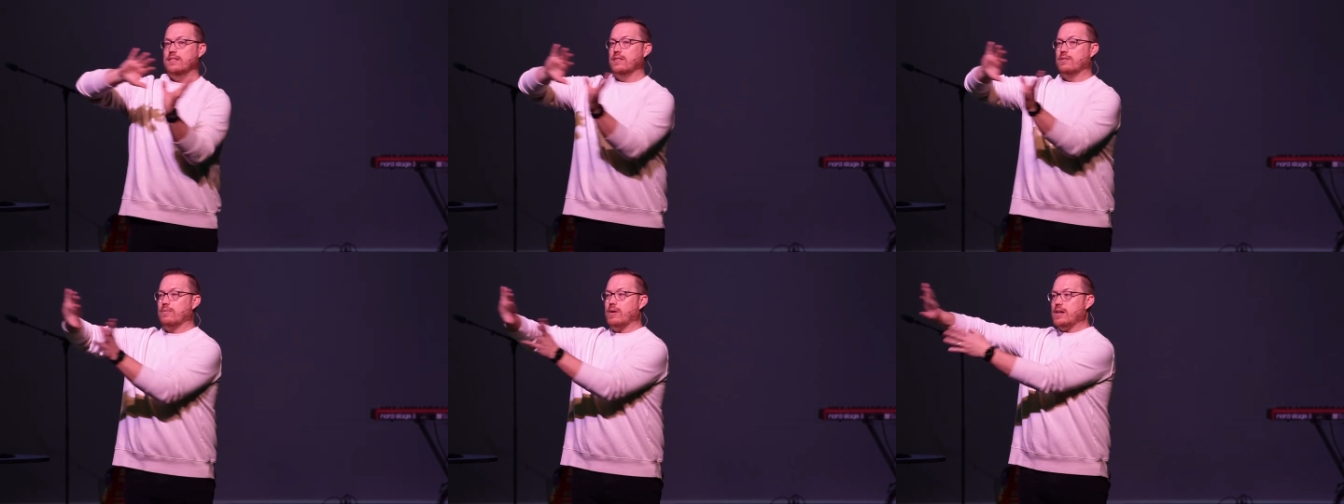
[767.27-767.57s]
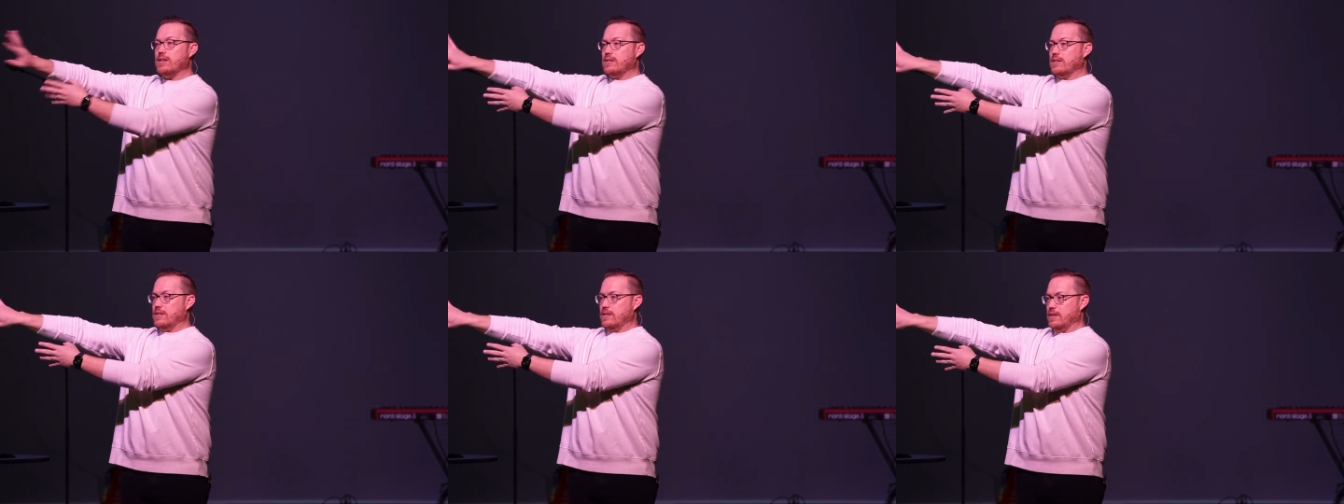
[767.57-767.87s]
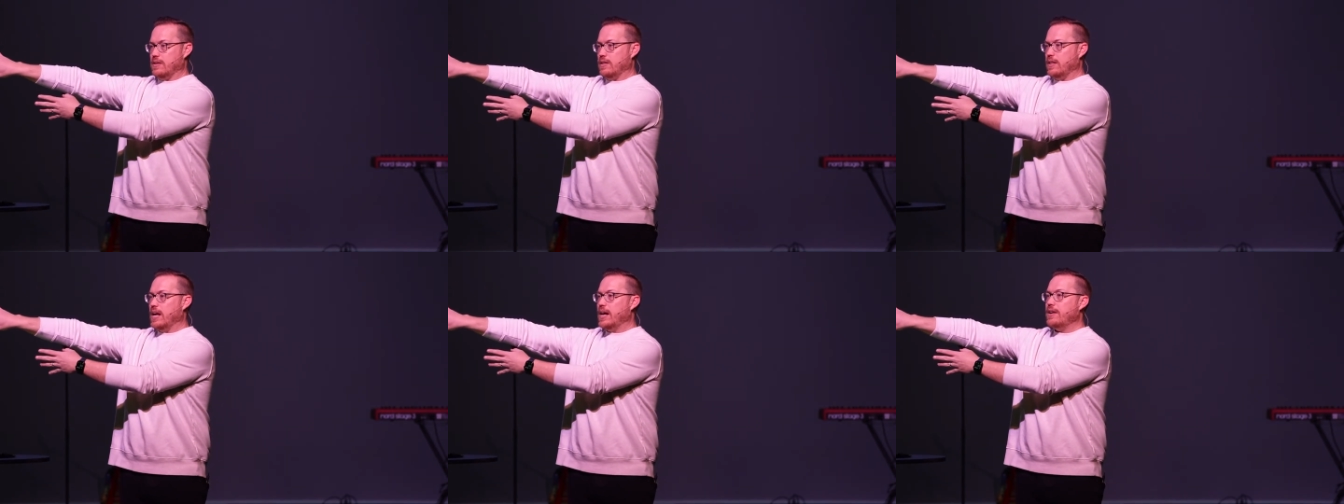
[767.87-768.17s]
the, re-
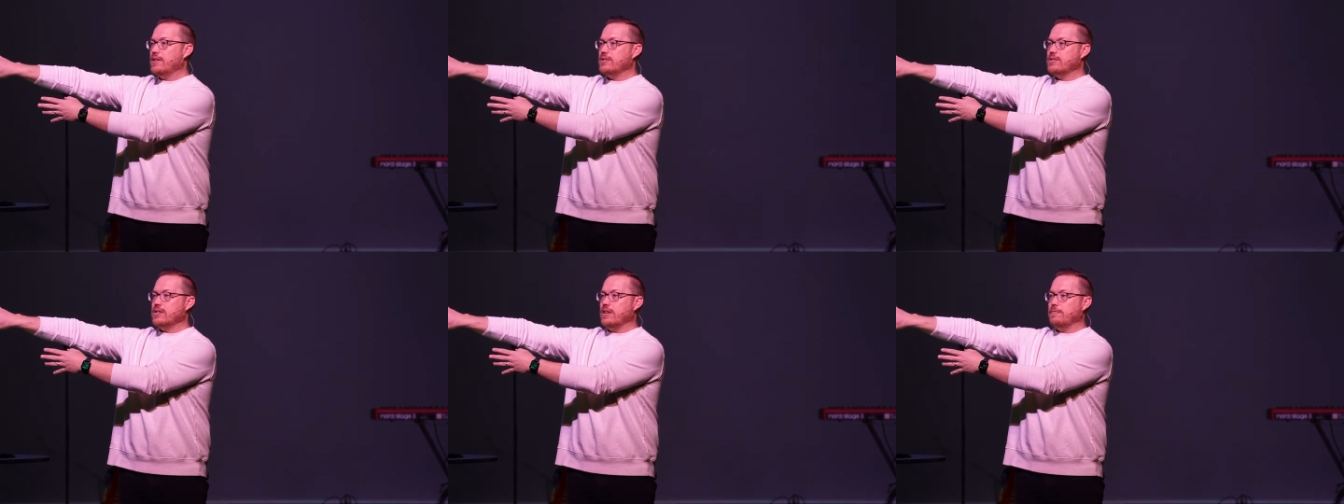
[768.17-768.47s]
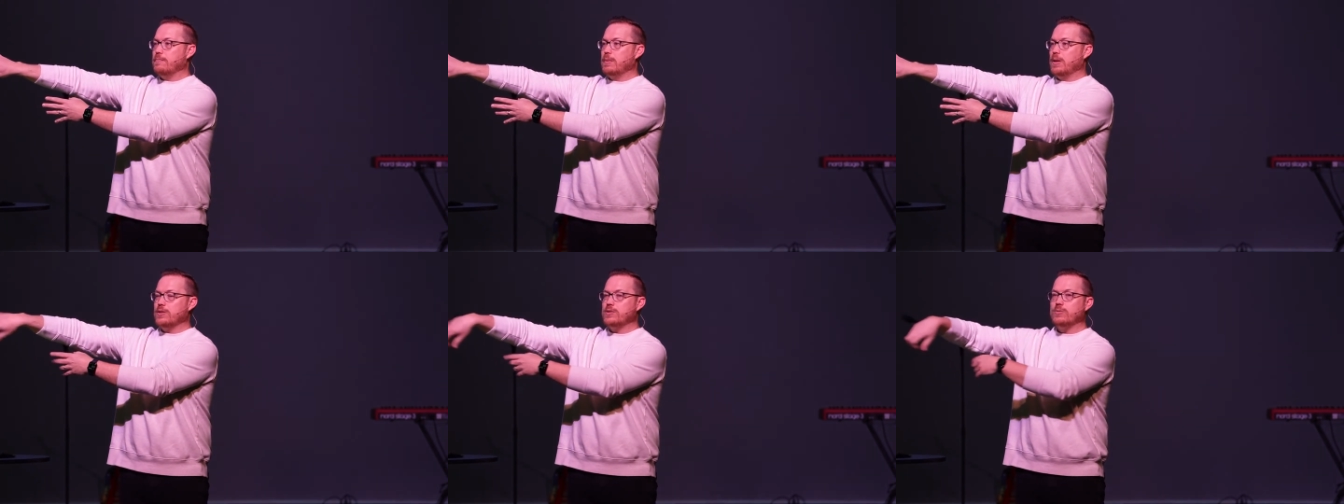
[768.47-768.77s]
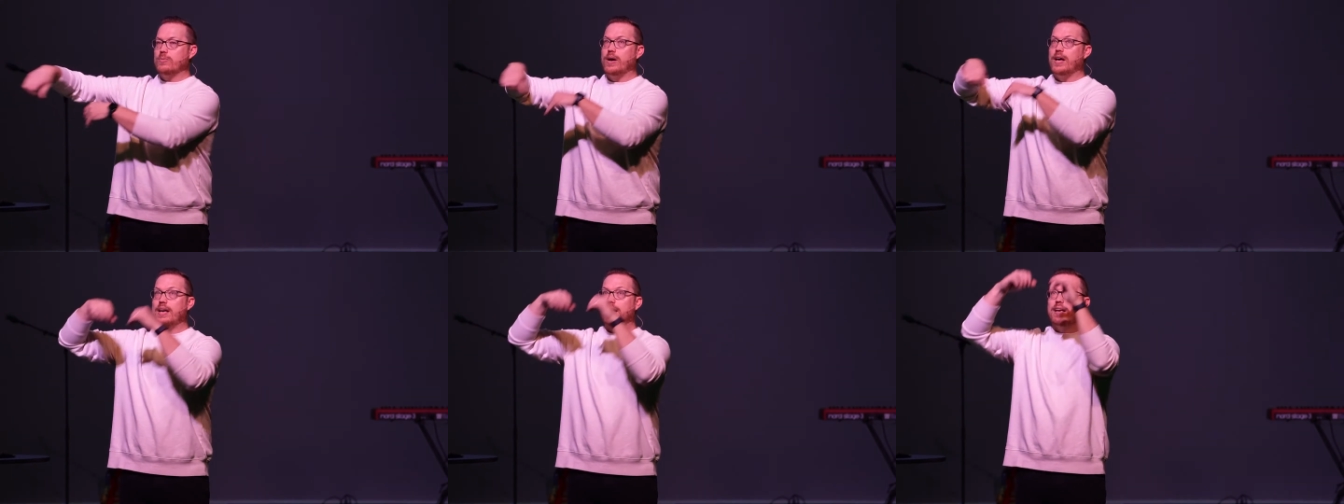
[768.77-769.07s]
the lighter stuff
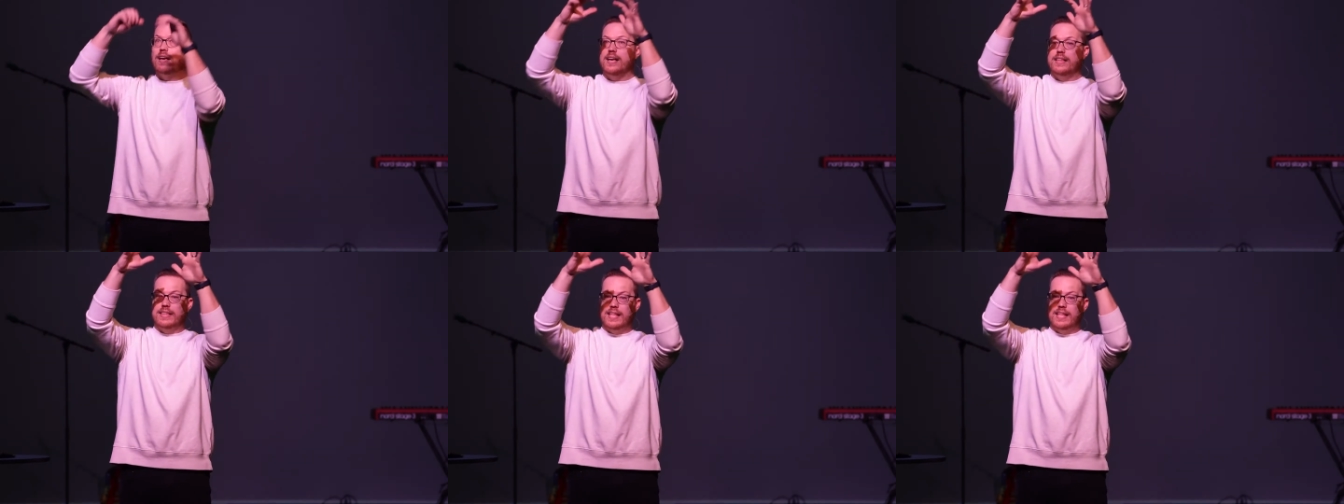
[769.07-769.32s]
blows away,